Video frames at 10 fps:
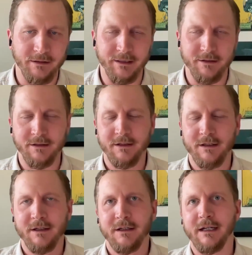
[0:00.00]
Like,
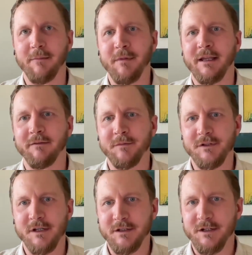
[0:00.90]
and I mean that from the
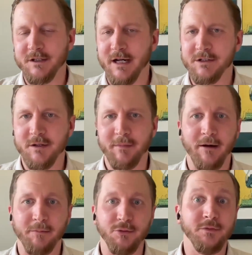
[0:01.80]
sense that it's not just
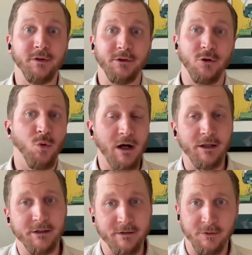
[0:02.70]
about proofing the
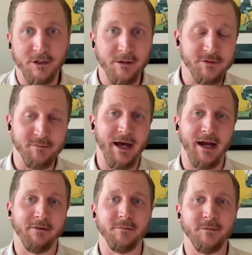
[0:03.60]
quality of what comes
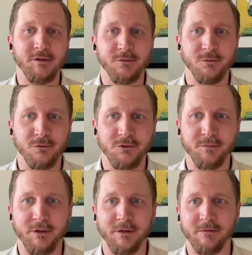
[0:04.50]
back from these tools,
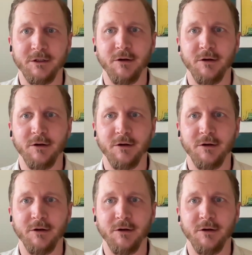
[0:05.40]
but,